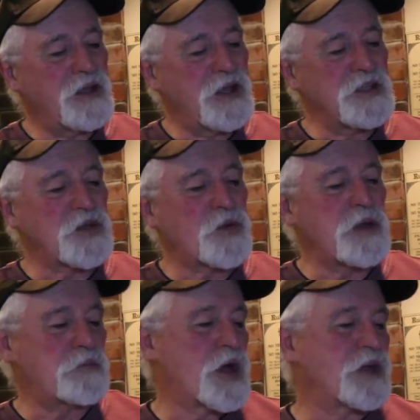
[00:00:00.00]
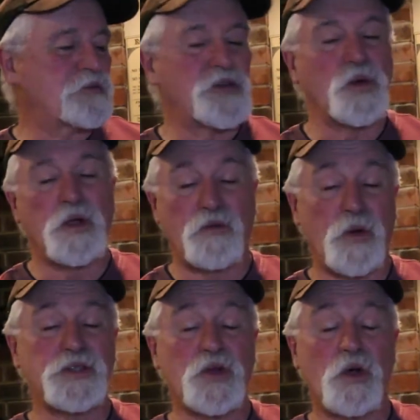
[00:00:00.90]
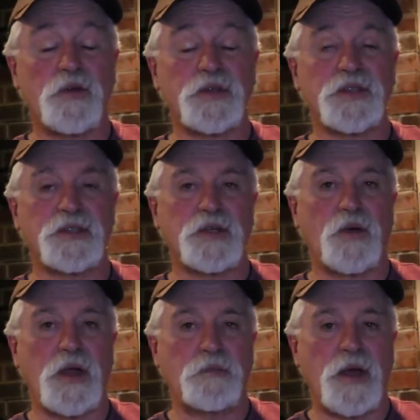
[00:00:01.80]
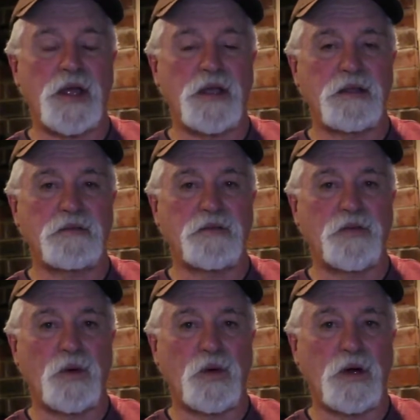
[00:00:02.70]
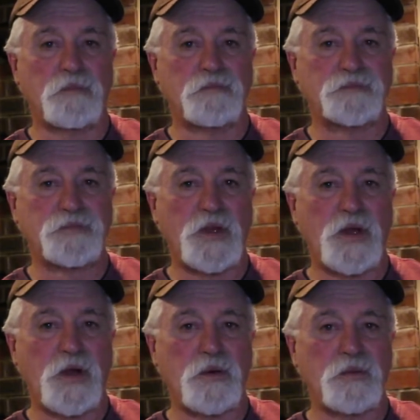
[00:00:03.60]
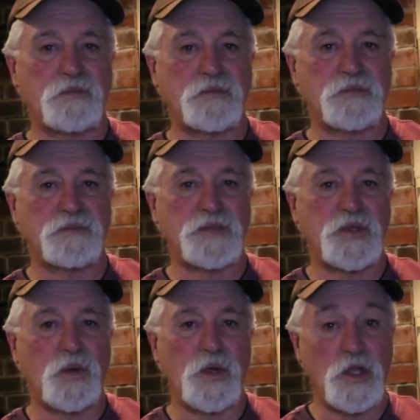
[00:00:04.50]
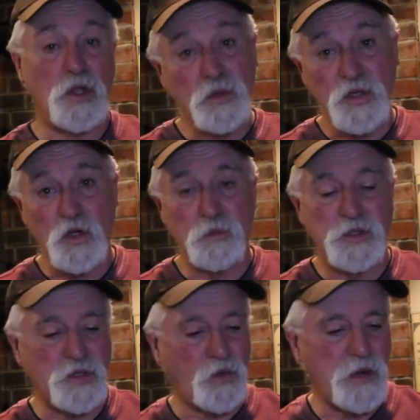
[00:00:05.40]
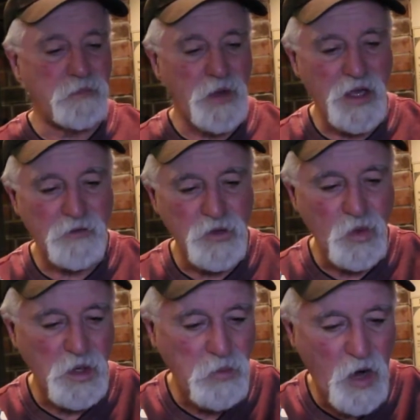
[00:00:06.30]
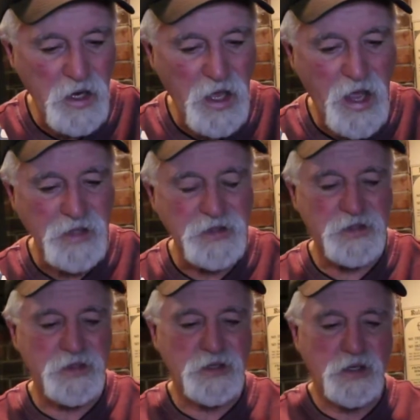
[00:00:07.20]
It's a great mic for doing voiceovers. It's a great mic for, you know, doing YouTube. It's a great mic for doing podcasts.